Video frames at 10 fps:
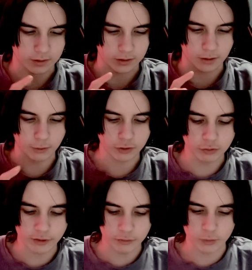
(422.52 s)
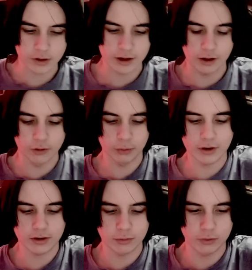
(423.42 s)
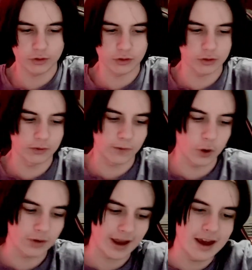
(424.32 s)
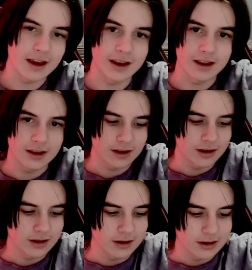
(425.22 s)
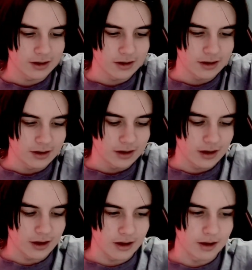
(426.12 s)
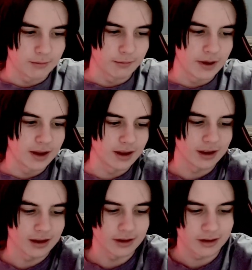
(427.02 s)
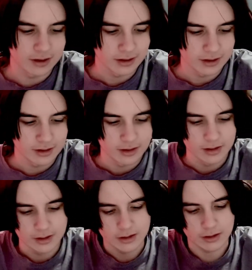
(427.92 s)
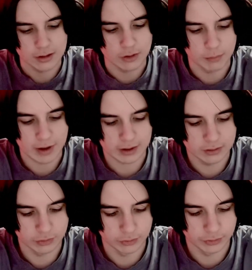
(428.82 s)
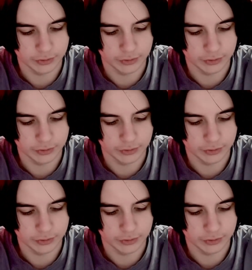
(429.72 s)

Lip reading: Copyright 2001, all rights reserved. Okay. You can go back in your little